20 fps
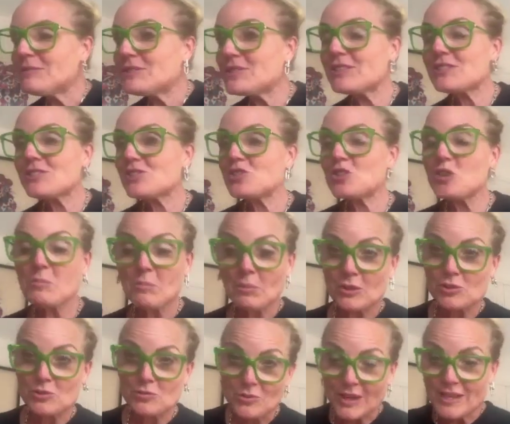just super
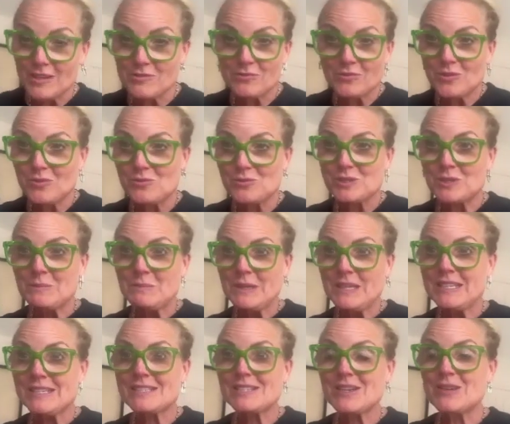grateful to
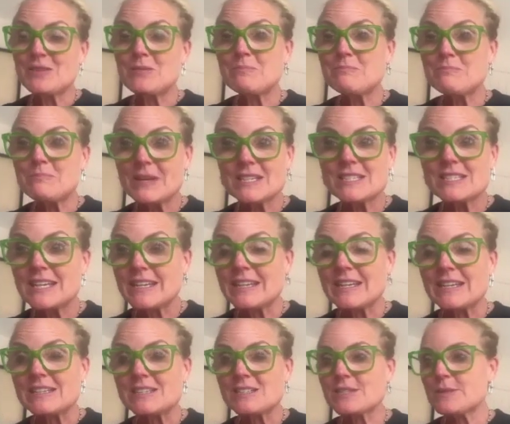be so busy,
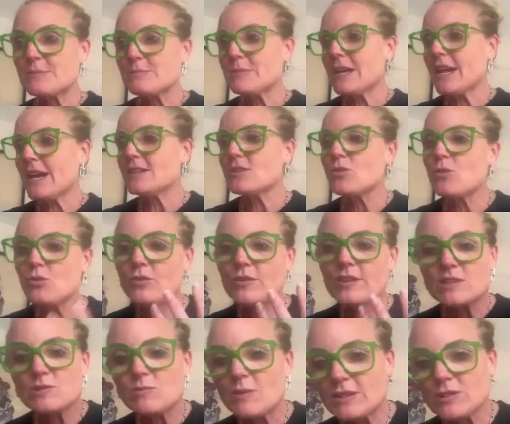and all
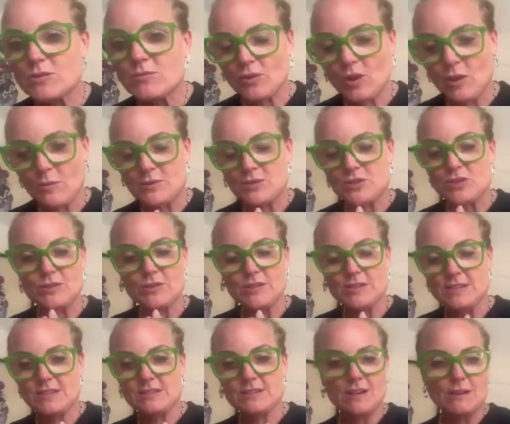these wonderful
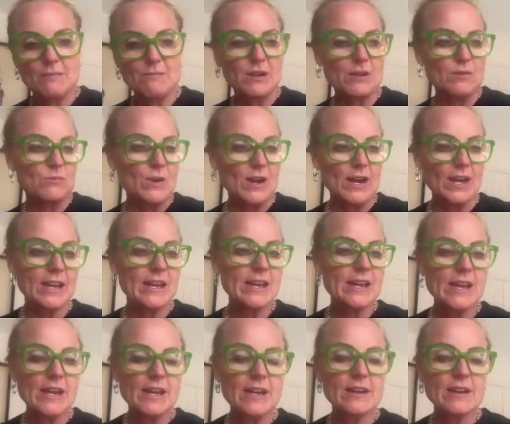opportunities come my
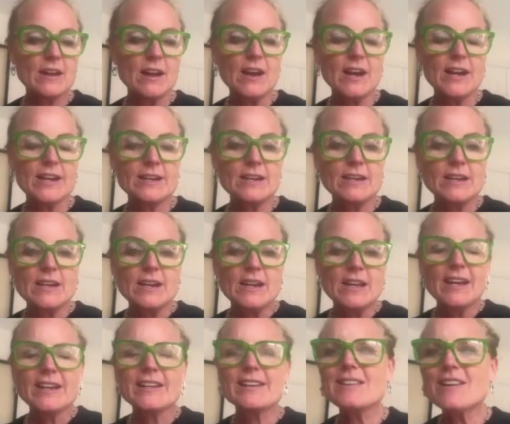way. And I
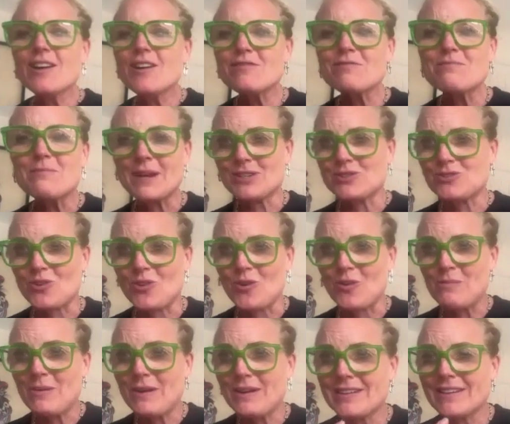love my
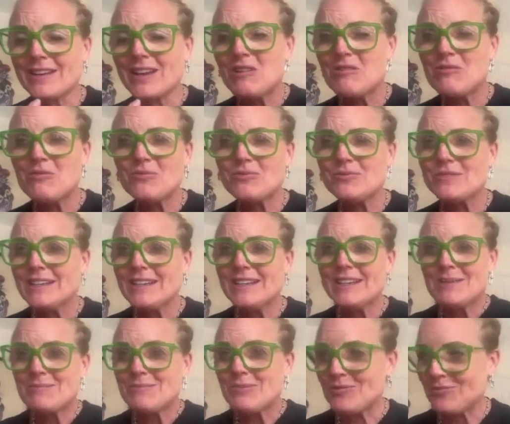job. I love
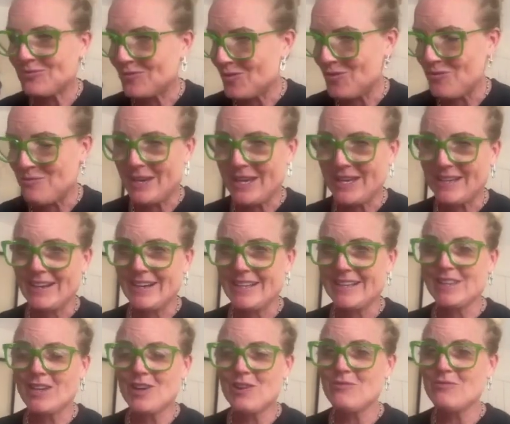performing. I
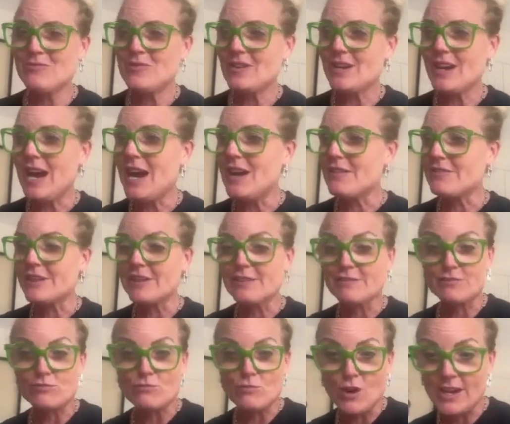love having
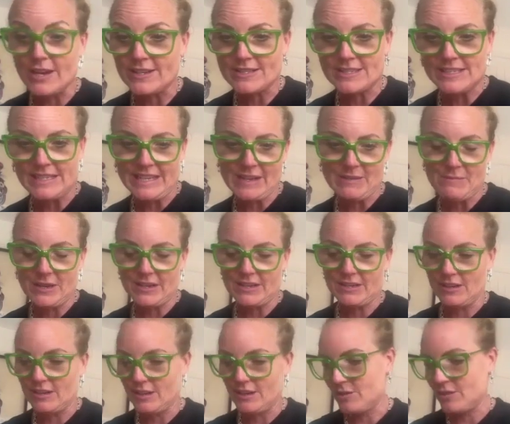variety in my
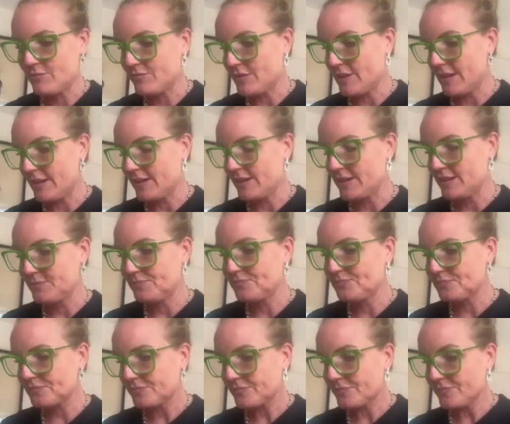life. I
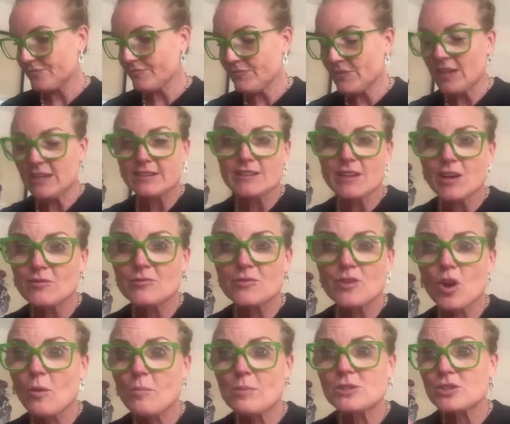love
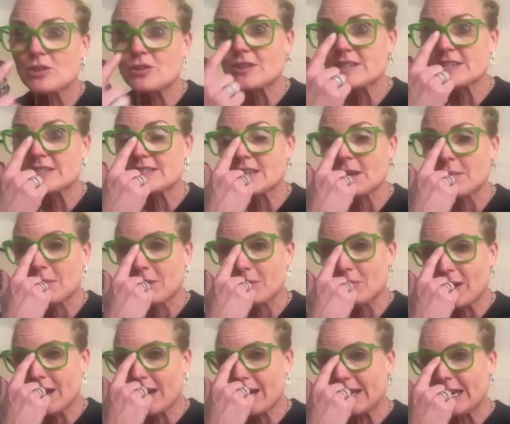that opportunities come my
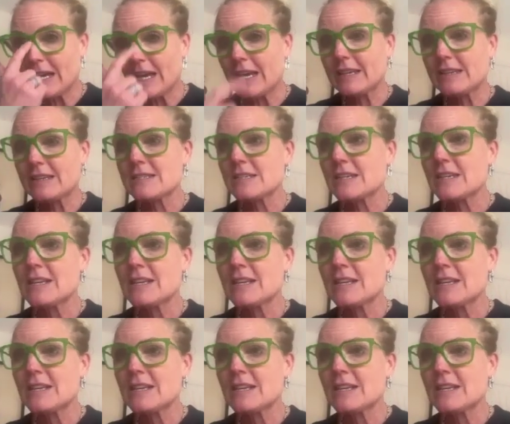way, and